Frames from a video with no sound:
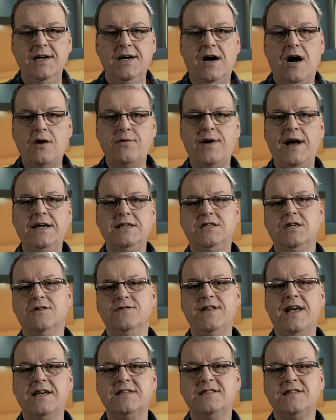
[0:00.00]
All right, till
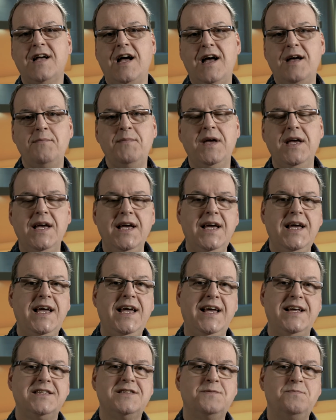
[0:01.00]
next time,
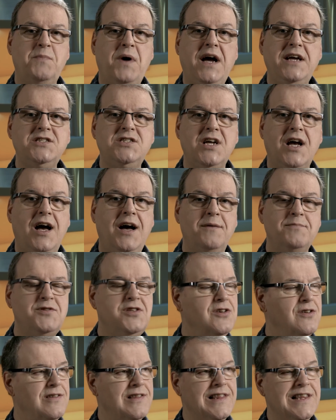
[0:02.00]
it's my job
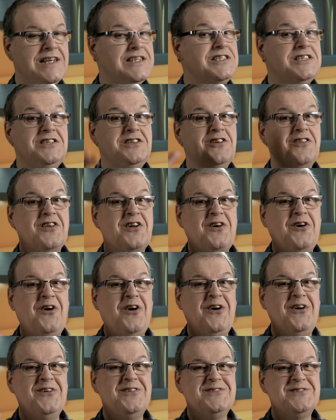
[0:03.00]
to listen to the
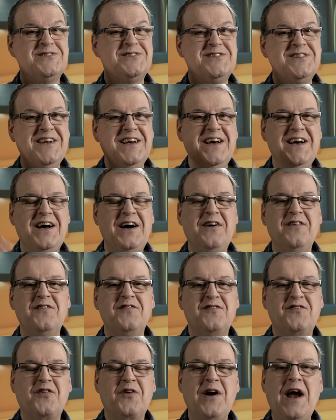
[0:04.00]
calls
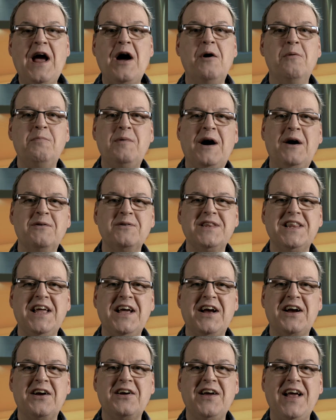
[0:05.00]
for help out
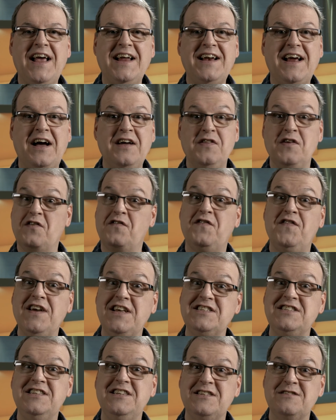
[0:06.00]
there and either
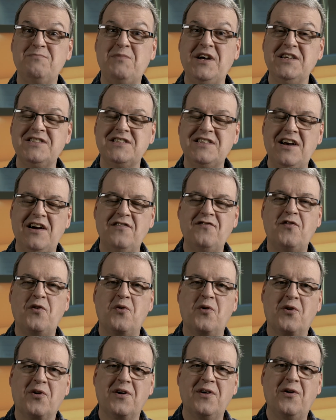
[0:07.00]
fix these myself
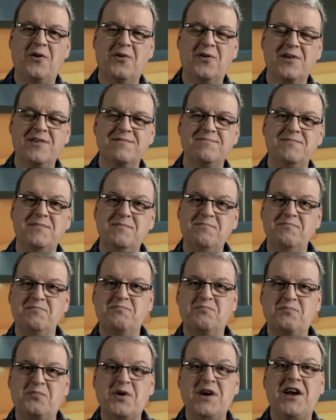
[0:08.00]
or
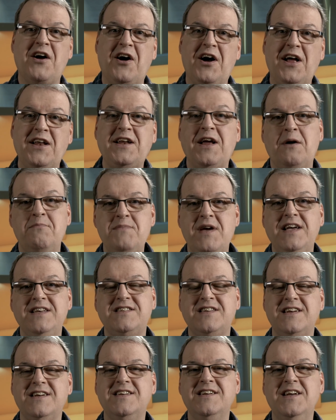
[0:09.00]
bring on
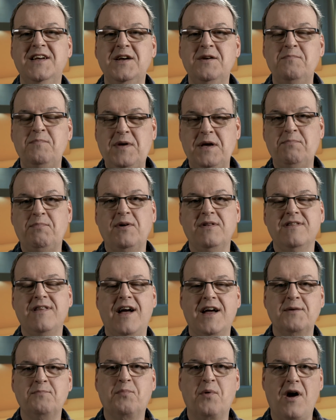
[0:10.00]
amazing people
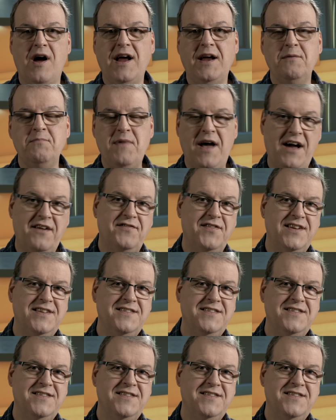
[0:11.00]
like Brian Maffitt.